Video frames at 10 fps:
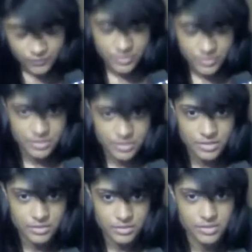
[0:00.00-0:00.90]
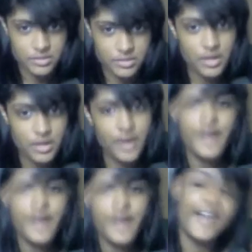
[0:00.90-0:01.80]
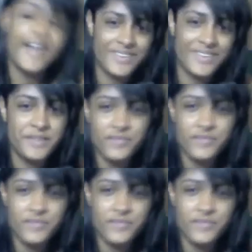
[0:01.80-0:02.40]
It doesn't make sense. Anyway, okay,